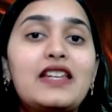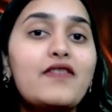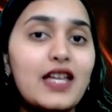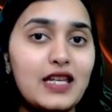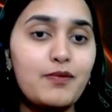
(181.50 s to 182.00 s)

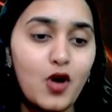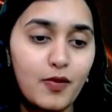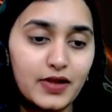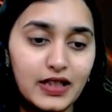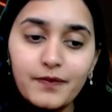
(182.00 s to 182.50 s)
very
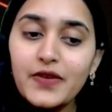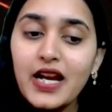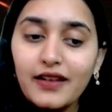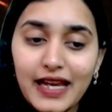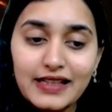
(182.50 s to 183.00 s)
properly.
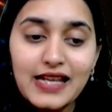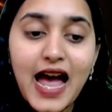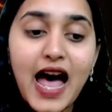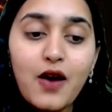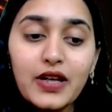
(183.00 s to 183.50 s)
Next,
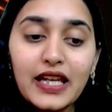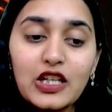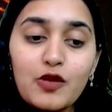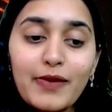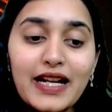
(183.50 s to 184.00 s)
how can
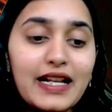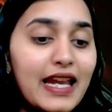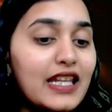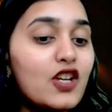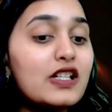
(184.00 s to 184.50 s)
you
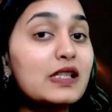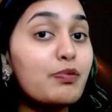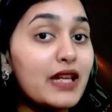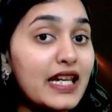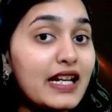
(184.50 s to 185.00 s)
maintain your
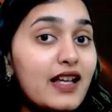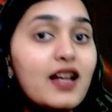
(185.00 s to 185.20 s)
speed?